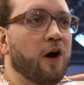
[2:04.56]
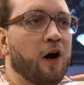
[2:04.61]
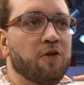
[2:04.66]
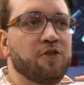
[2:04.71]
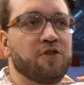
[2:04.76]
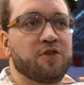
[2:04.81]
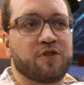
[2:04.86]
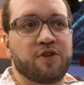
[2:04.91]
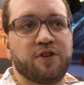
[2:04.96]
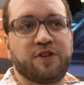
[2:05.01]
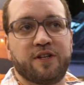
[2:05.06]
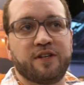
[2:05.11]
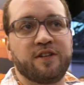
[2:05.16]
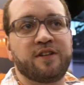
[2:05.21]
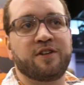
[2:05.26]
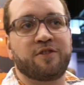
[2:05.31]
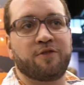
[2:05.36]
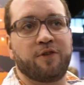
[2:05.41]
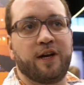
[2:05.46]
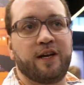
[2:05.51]
how you could
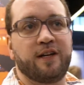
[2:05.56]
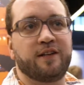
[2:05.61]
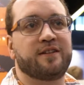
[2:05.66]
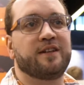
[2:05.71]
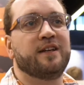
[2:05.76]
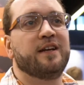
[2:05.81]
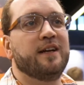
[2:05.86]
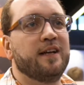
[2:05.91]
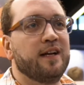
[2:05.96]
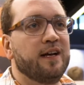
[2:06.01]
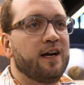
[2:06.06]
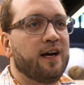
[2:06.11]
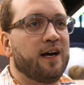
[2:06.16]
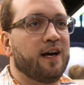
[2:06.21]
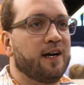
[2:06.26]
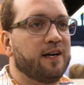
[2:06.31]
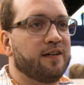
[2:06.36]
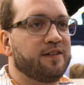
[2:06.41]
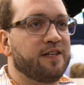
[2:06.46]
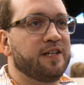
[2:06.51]
integrate
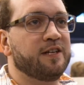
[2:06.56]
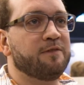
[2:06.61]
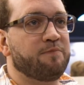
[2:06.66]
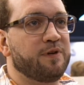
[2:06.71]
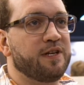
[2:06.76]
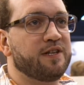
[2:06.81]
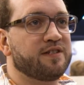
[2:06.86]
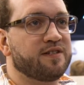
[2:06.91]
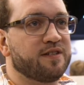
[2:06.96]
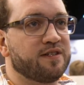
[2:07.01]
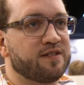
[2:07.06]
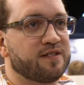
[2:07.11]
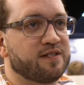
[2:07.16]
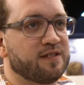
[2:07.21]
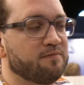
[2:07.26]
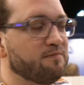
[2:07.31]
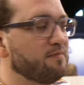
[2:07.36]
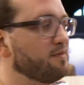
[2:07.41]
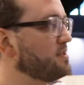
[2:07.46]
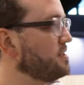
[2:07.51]
DNB
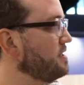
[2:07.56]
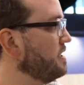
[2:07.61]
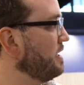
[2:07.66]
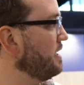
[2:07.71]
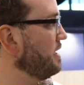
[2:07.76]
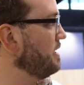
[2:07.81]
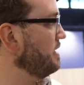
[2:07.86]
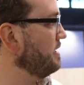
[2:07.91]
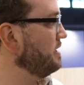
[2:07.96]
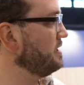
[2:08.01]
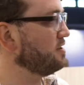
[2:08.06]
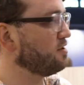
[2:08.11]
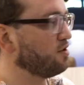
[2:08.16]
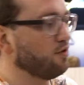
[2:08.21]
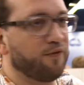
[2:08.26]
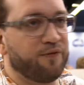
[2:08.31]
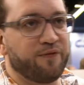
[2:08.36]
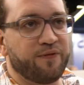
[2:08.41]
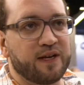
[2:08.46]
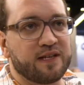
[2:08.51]
systems
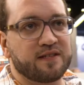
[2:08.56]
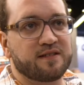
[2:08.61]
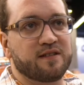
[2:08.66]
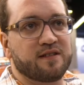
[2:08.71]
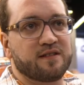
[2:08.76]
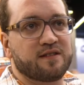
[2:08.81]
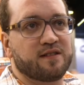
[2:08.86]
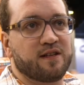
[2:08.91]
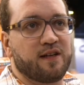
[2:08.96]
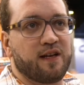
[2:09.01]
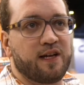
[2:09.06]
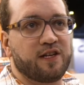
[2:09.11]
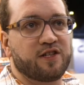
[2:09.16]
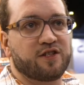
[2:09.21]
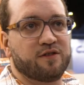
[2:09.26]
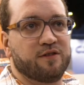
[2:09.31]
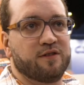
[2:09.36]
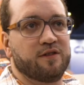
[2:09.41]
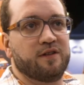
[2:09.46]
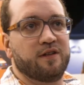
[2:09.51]
into fixed
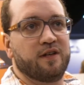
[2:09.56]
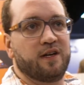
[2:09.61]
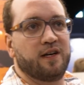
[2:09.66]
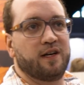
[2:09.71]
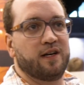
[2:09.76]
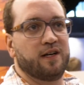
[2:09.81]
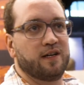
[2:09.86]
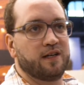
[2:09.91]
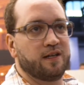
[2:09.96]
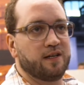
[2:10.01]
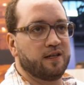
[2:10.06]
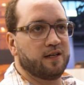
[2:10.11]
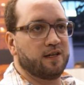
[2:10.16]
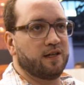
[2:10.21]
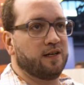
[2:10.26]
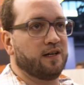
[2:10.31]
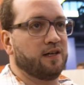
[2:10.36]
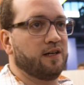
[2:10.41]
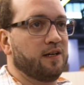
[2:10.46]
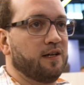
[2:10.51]
installation
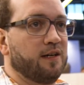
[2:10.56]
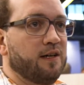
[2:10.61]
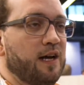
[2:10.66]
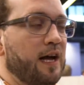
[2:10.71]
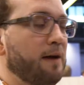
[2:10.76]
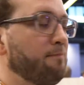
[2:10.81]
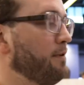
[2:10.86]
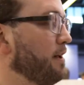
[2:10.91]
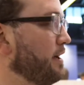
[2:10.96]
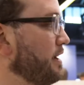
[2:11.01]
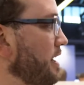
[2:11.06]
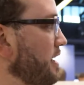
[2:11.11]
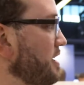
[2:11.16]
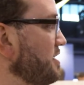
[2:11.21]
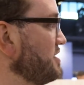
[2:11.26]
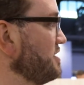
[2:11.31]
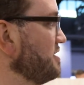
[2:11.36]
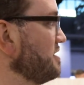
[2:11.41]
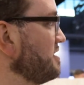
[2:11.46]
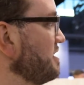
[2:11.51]

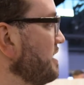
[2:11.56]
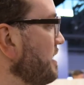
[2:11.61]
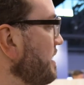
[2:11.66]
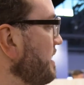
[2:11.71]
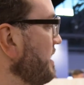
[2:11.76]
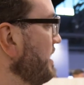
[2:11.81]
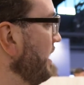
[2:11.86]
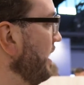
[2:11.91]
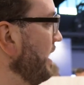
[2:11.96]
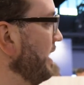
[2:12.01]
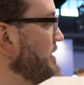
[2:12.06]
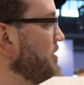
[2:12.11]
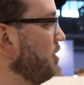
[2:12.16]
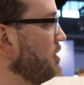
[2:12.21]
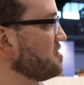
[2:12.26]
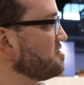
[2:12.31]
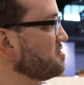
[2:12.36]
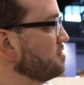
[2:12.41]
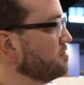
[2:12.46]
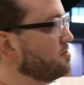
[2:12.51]
applications, and
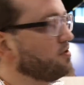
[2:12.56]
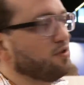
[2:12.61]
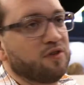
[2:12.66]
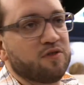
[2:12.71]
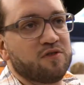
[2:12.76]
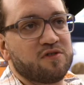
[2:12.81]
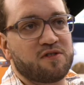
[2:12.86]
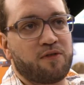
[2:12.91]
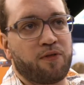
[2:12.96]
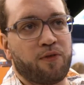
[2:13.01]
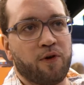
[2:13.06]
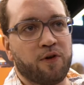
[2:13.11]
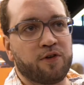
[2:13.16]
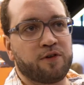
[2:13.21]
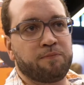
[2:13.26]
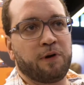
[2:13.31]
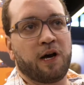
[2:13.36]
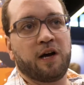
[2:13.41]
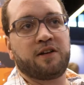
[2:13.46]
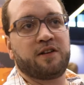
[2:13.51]
also to use
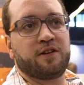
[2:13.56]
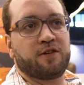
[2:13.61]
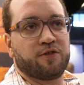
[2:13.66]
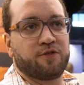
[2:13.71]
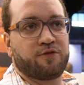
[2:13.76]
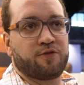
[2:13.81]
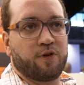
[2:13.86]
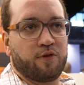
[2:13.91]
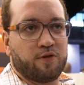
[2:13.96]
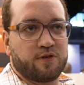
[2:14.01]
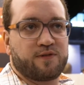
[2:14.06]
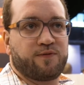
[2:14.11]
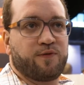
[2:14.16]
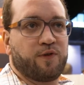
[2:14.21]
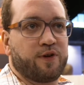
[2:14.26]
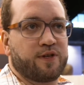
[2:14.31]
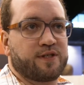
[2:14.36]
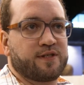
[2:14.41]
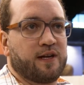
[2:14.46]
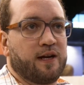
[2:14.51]
third-party controls,
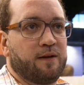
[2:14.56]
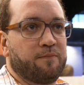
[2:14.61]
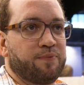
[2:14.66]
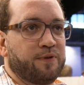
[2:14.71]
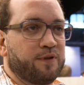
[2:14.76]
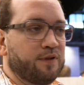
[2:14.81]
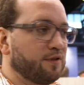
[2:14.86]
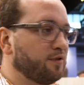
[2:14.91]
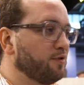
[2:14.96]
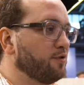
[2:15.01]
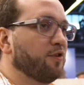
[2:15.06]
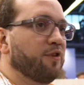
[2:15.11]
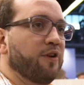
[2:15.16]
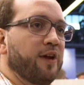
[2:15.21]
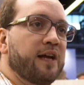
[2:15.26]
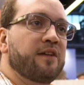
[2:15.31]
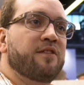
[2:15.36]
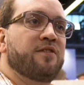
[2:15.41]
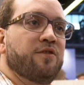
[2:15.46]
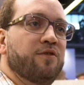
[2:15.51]
for example, to
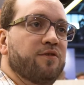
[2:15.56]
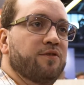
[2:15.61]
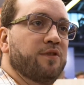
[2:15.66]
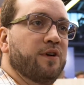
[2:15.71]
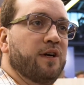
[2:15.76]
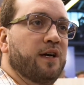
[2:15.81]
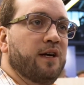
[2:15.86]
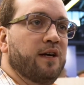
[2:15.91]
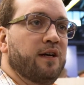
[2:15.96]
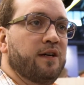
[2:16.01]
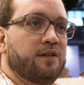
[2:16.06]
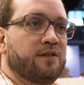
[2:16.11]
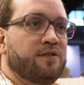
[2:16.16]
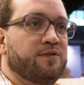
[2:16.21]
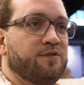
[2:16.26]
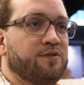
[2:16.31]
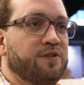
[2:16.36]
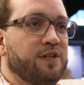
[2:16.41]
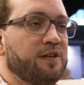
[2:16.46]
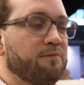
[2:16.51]
connect to
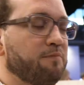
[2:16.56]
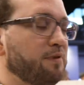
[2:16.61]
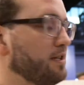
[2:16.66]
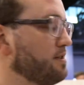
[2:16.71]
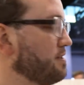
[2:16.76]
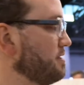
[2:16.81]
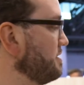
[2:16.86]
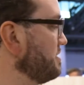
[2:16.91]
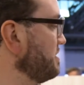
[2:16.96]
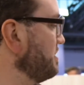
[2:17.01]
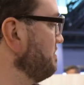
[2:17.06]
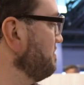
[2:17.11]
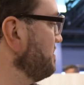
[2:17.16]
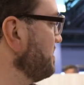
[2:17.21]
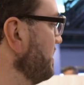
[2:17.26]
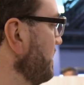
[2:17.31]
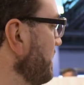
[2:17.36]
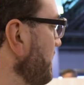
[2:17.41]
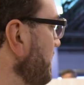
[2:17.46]
DNB systems.